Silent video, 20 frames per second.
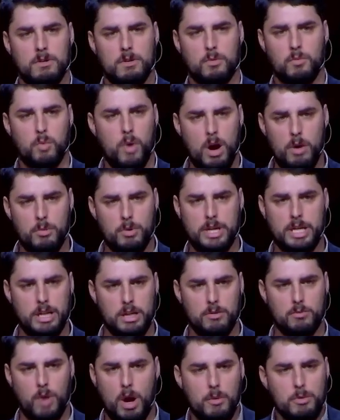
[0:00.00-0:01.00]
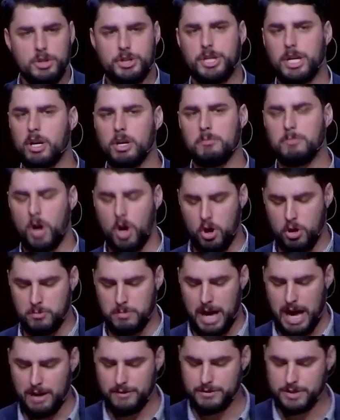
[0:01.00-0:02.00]
what would, what would Jeroboam
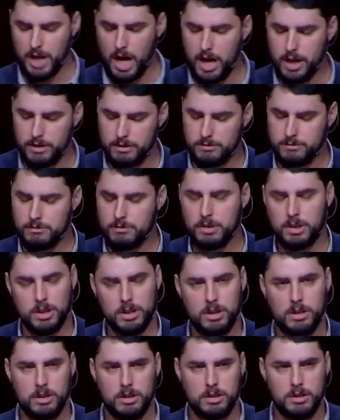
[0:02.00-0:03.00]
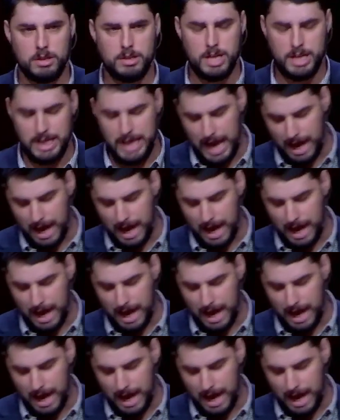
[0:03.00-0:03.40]
have done? Did he